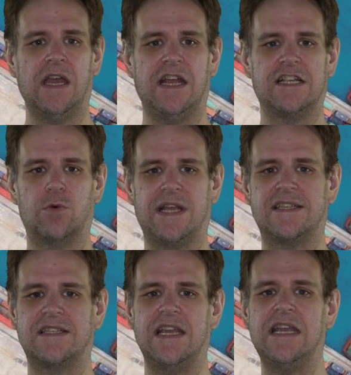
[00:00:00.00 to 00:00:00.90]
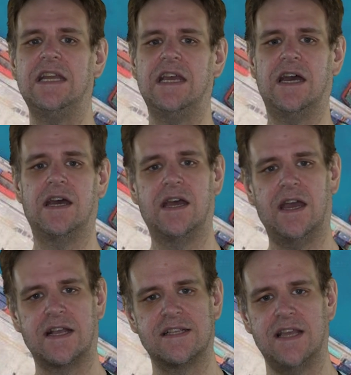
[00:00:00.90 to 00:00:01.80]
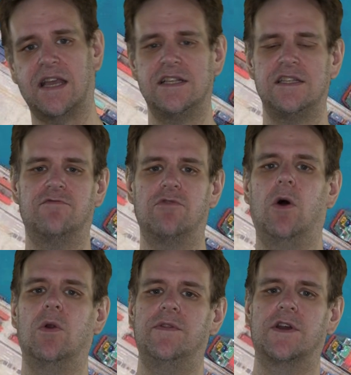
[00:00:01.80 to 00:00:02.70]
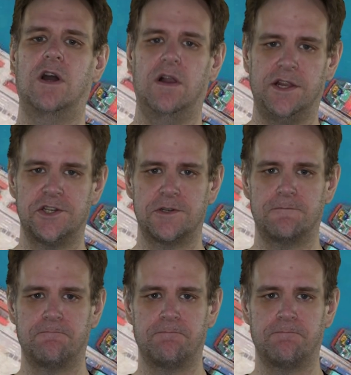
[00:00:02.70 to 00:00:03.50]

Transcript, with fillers: into a senior executive role at the college.